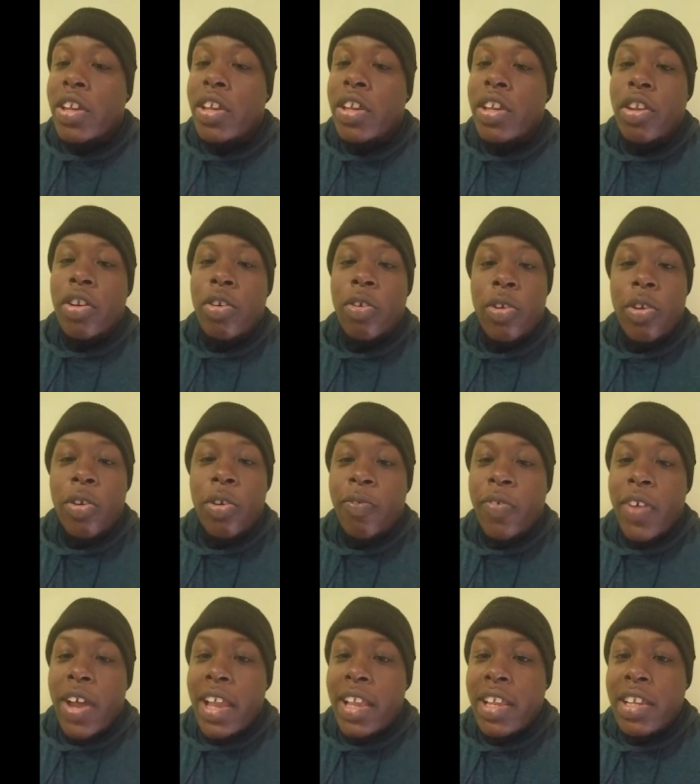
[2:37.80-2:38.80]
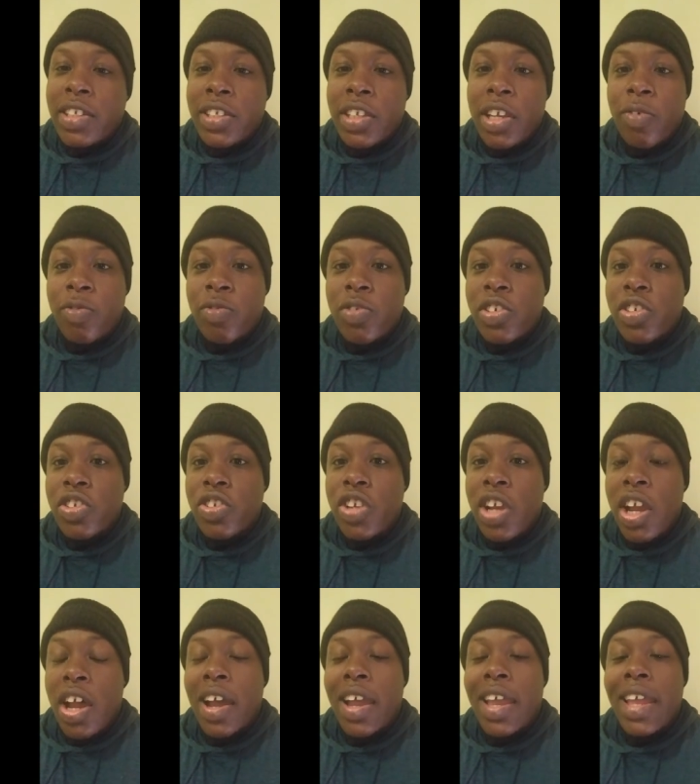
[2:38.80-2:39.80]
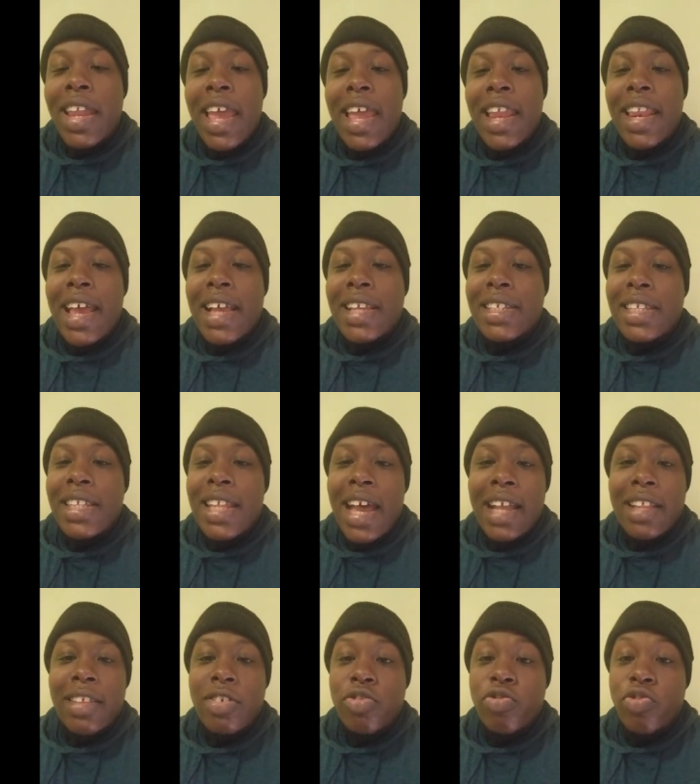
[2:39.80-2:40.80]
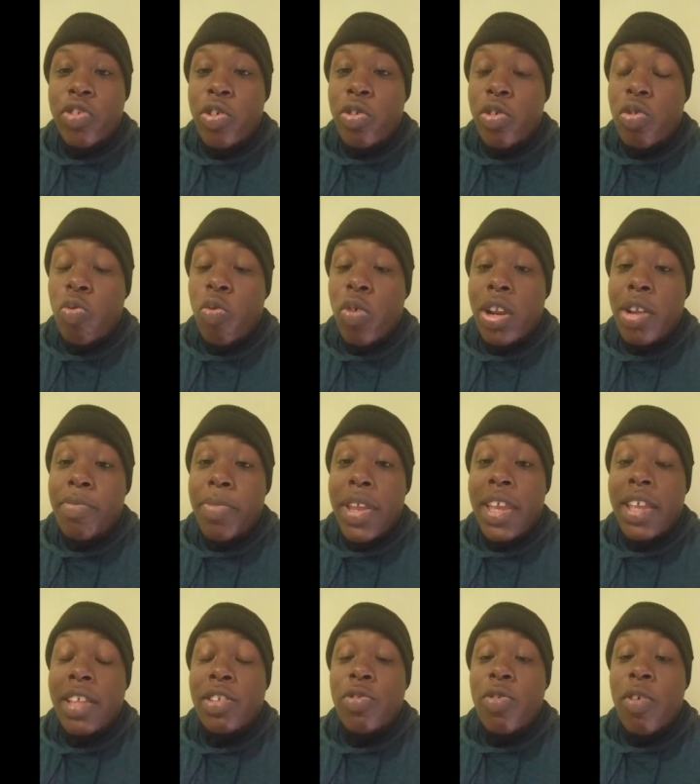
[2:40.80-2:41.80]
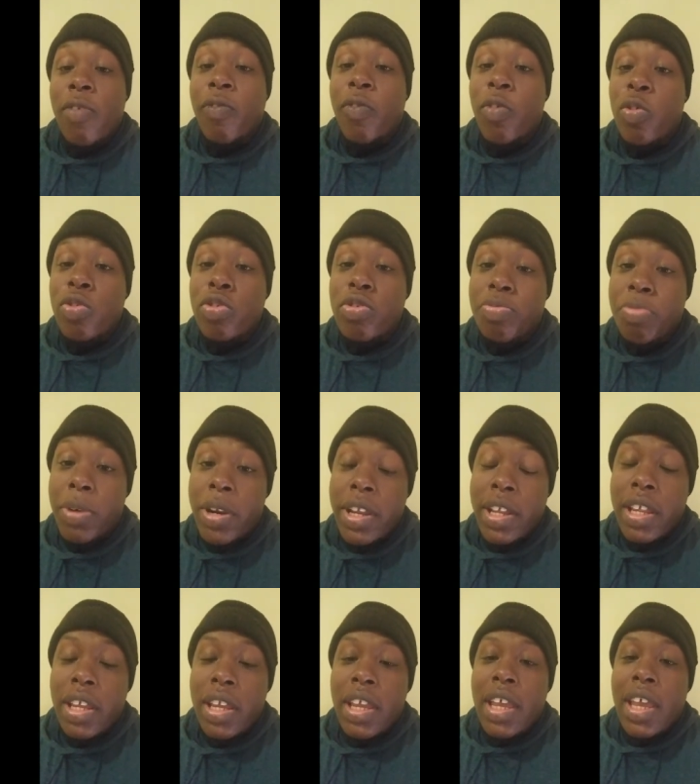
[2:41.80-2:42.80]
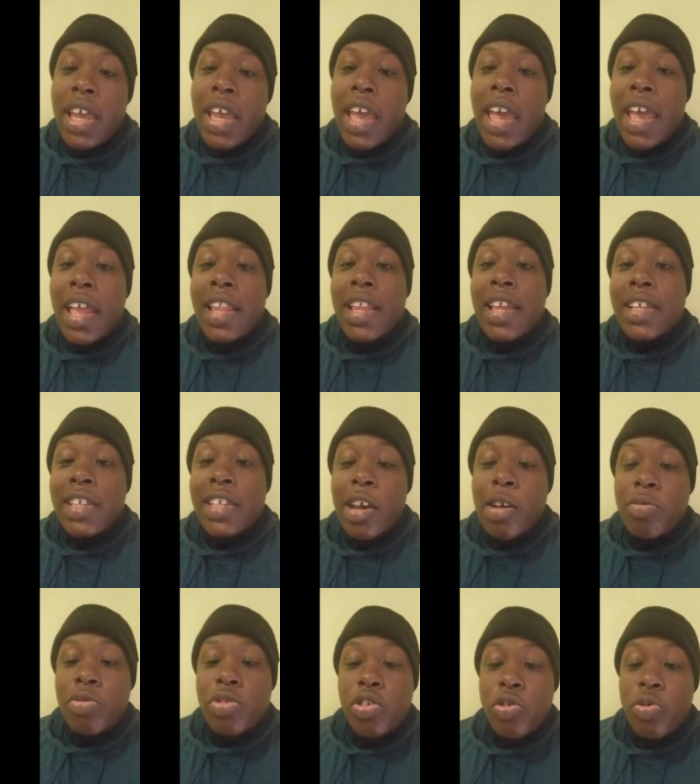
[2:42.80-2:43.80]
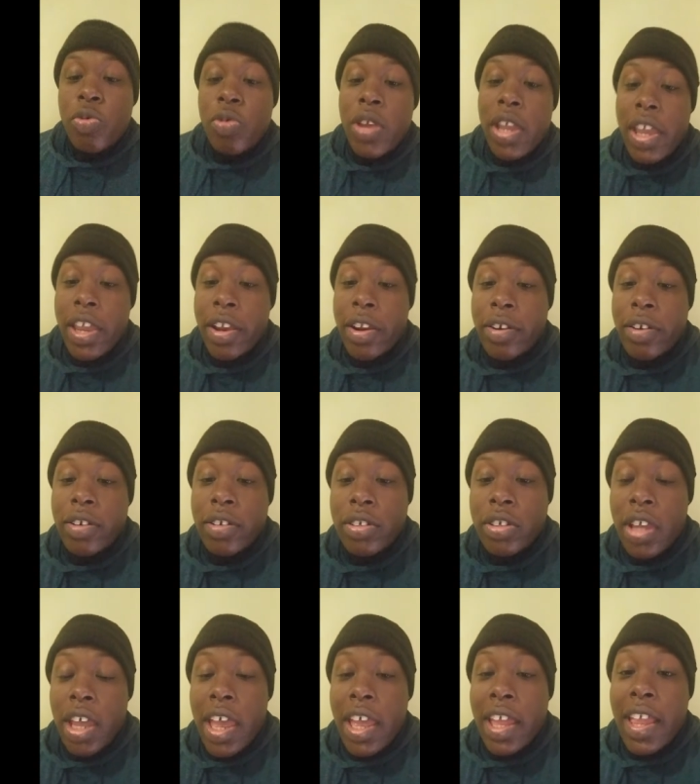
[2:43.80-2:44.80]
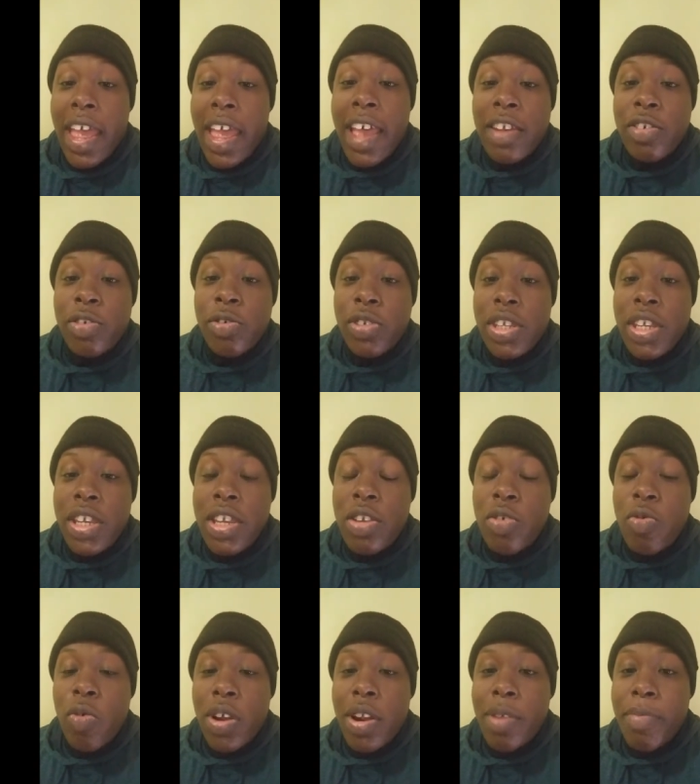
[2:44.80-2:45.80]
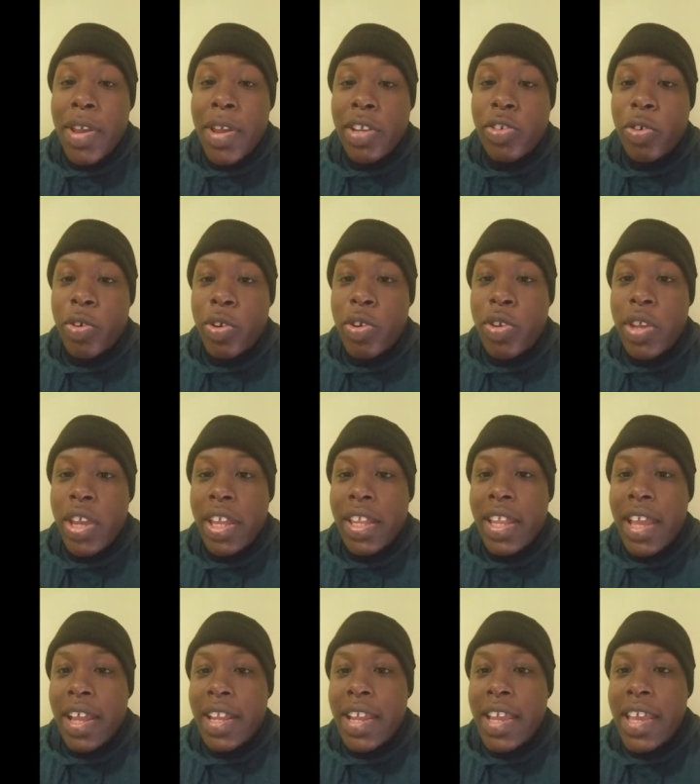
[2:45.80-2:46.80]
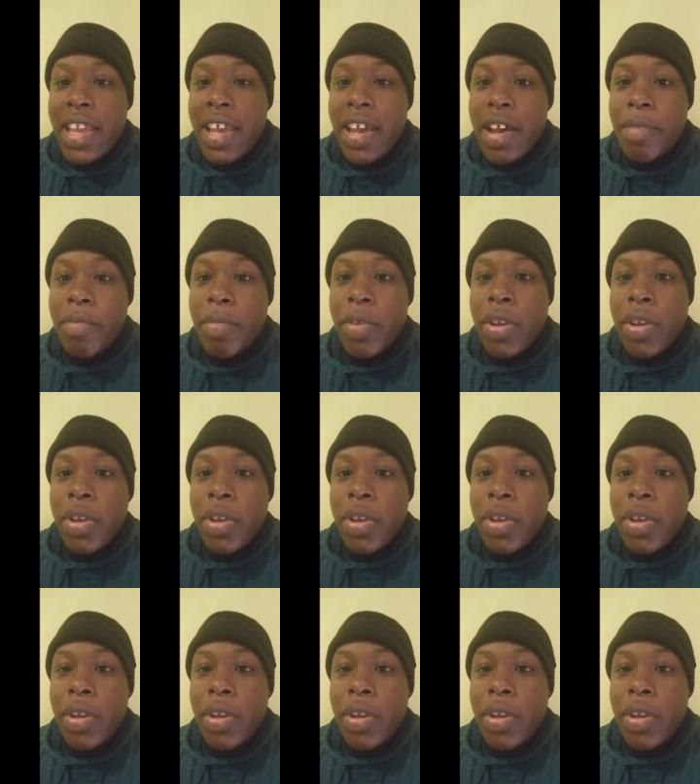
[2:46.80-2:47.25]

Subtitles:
you'll find yourself just jogging, and that's not the drill. You want to be into a full sprint, and this helps you here. And as you see, you want to make sure you're getting that knee up